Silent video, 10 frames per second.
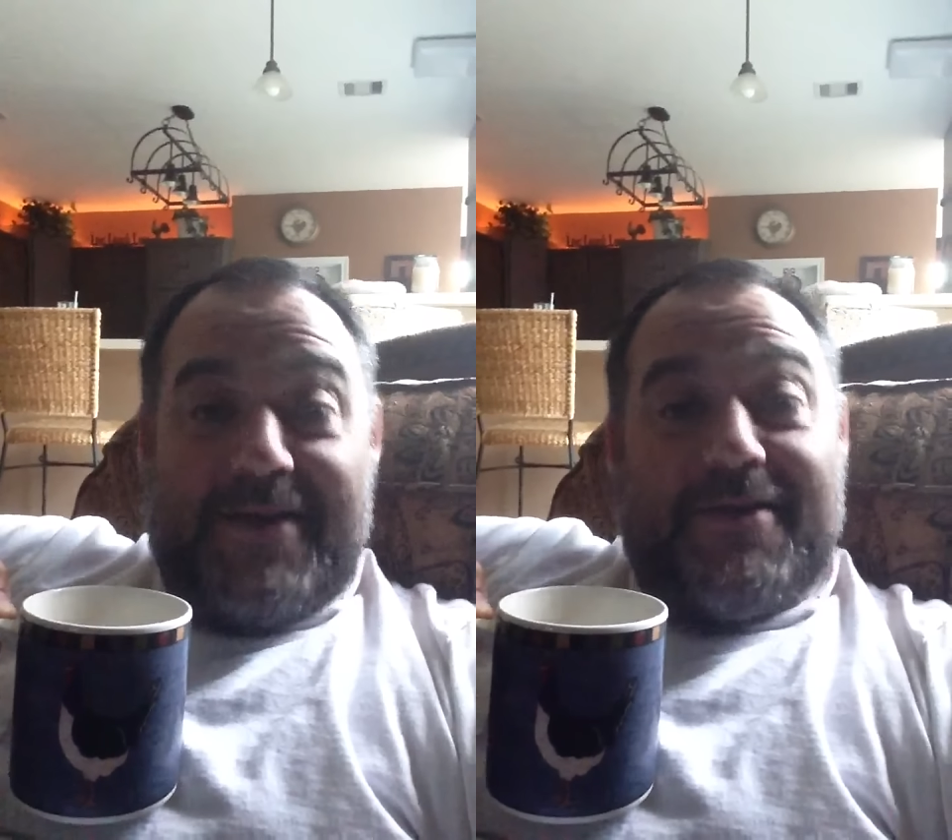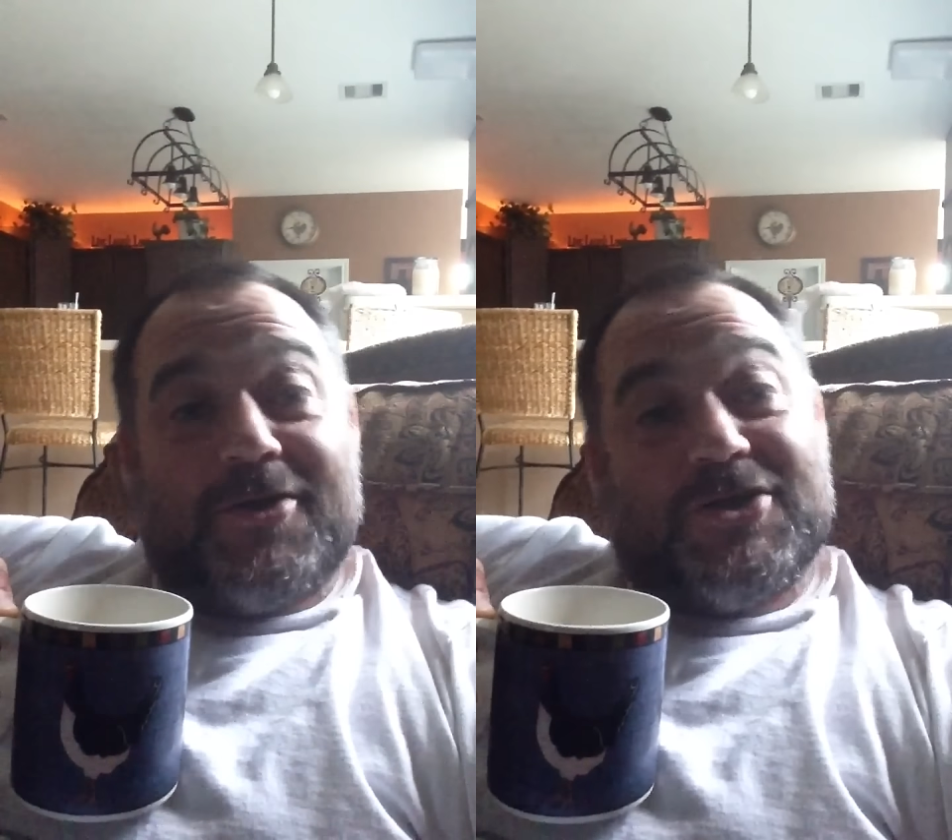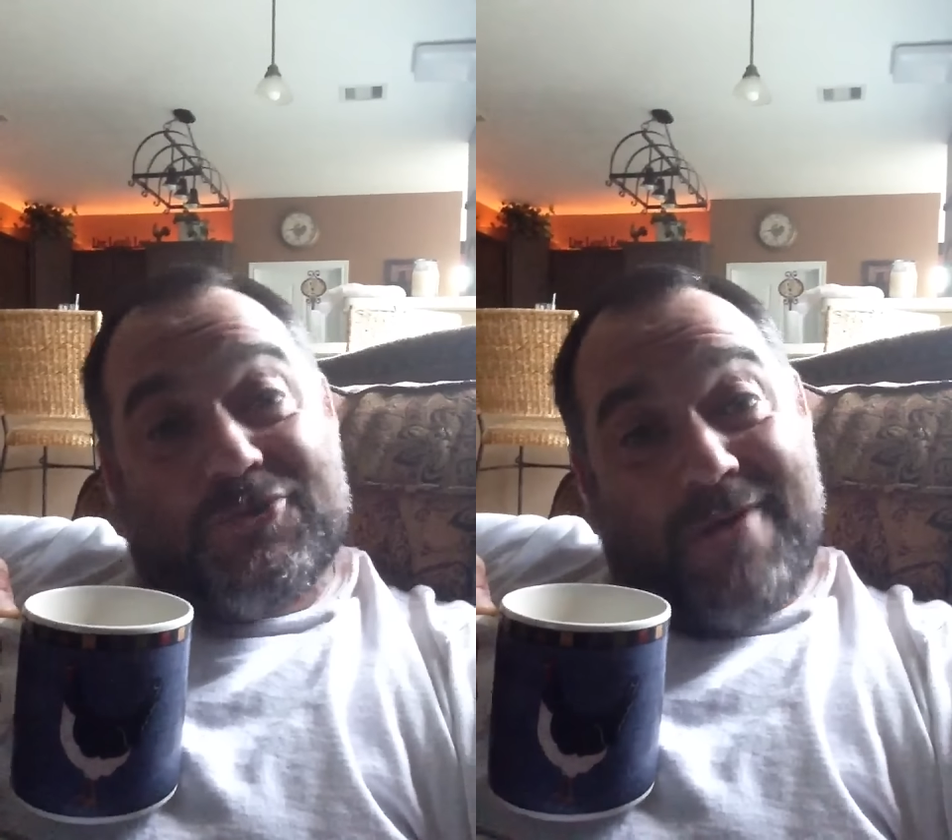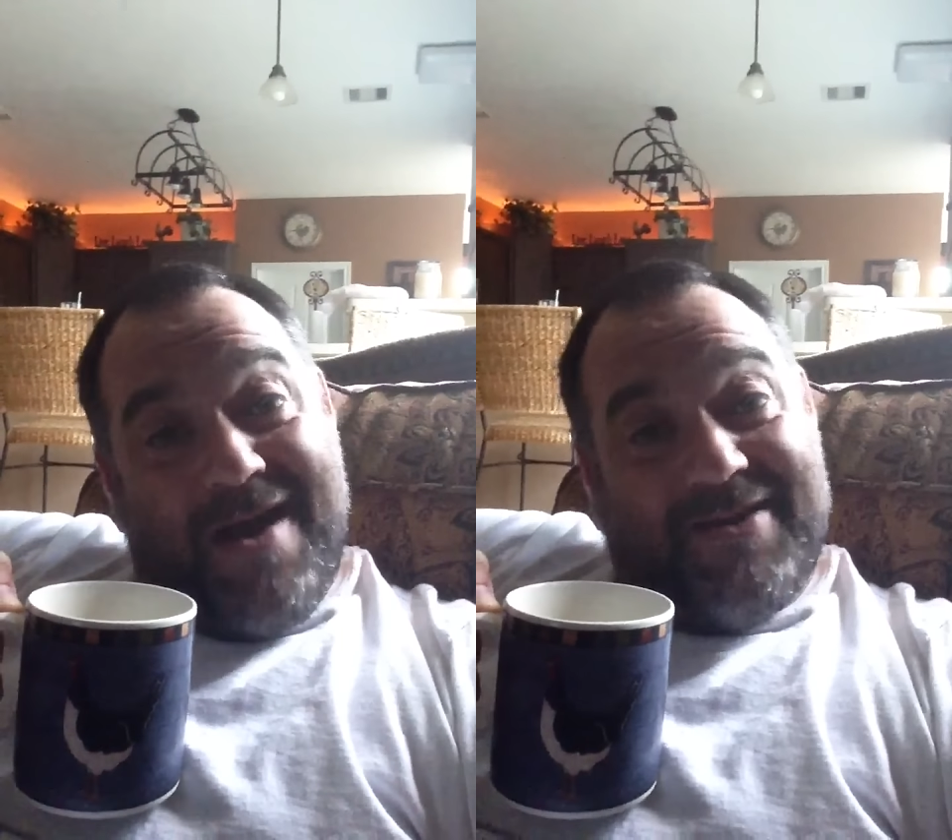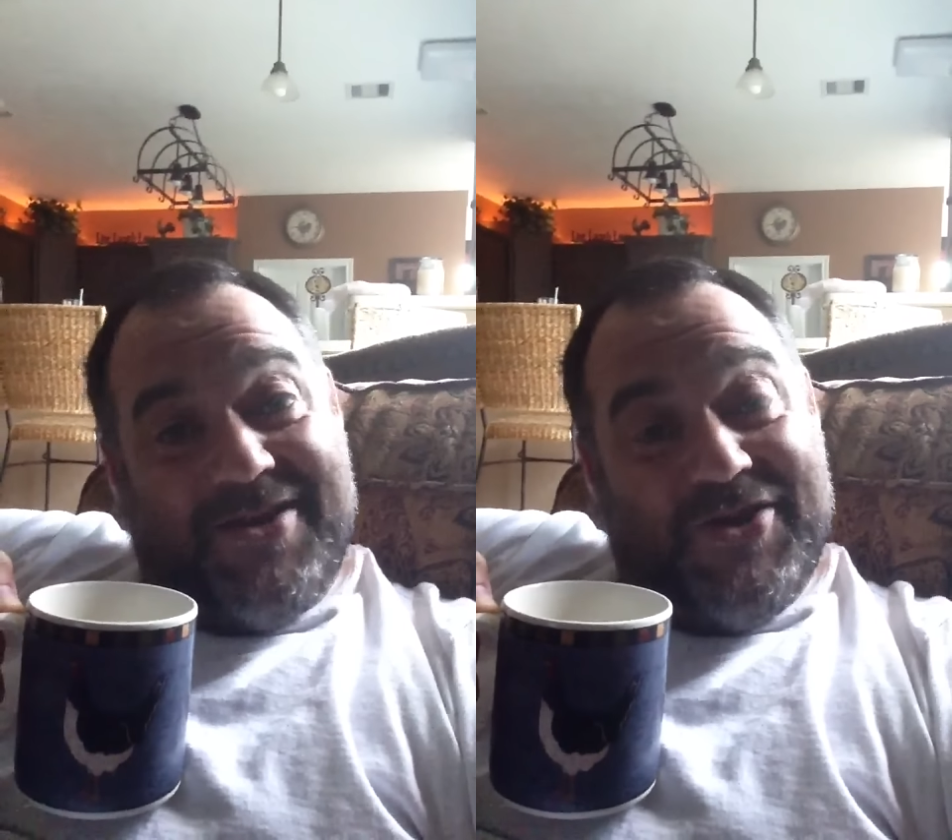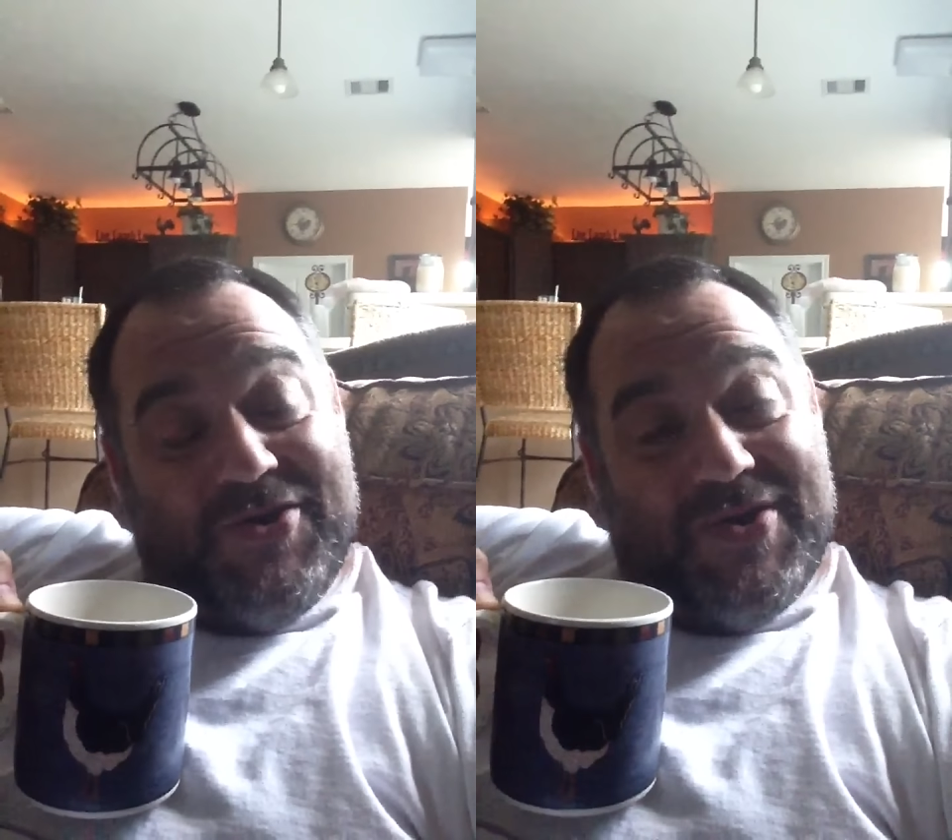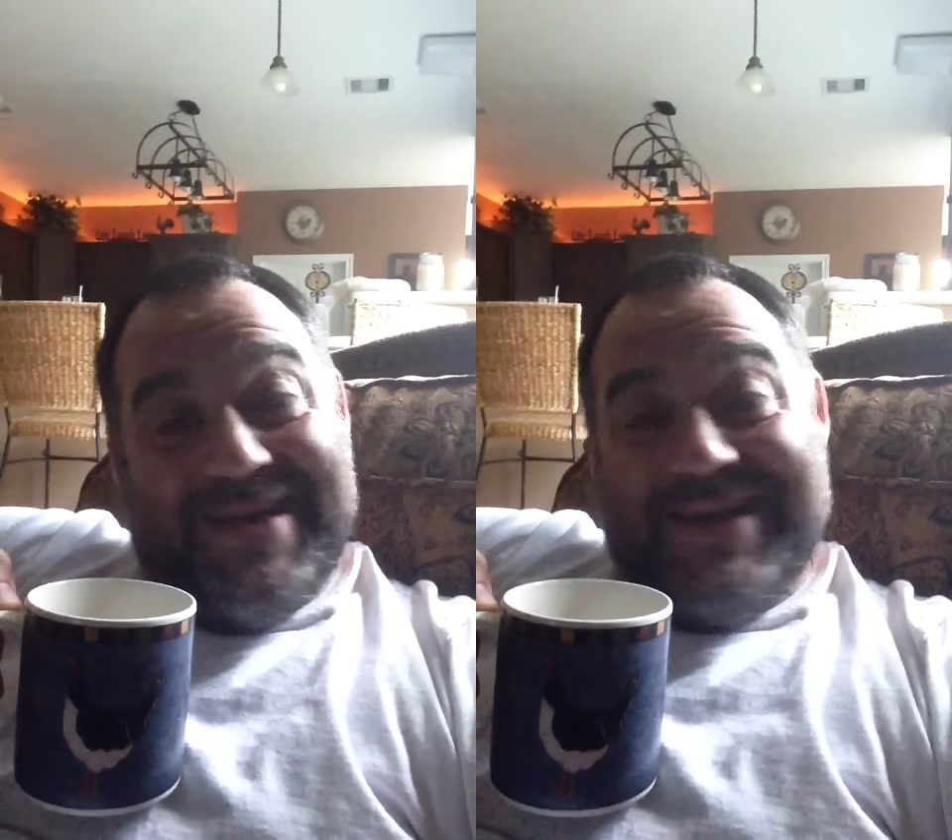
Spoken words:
that are surrounding you,